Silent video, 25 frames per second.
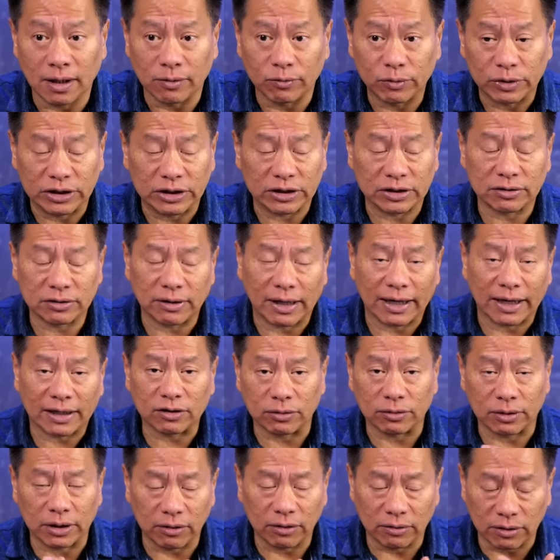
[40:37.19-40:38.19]
which is
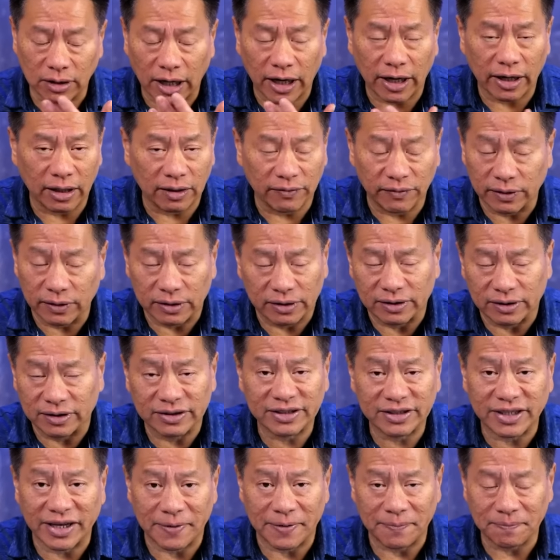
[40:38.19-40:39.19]
actually on a higher level, they're
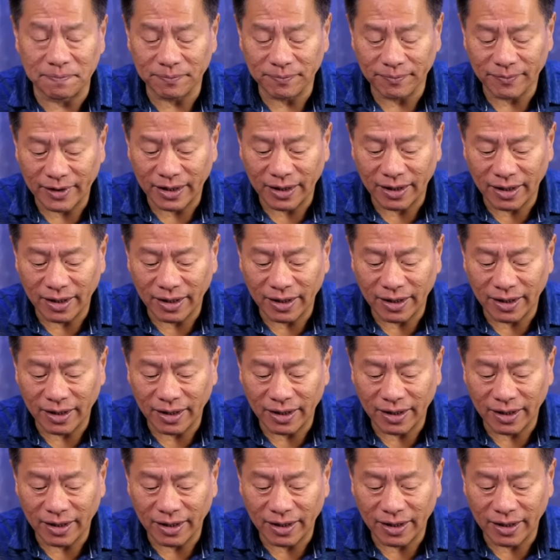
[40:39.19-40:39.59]
the same.